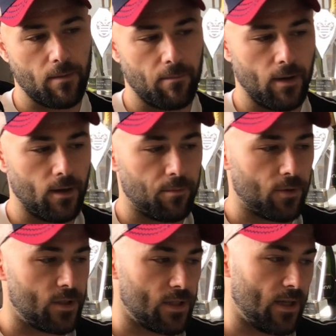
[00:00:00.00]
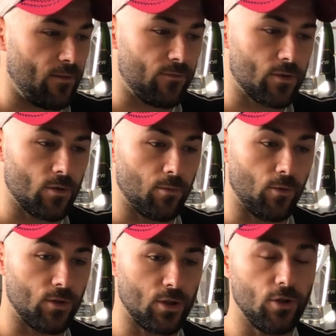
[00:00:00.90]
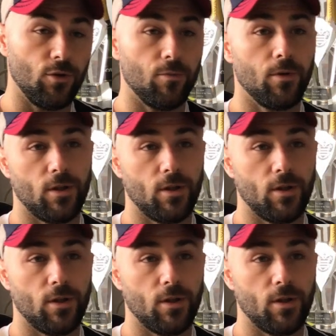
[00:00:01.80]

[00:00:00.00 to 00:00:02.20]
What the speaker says: being appreciative towards you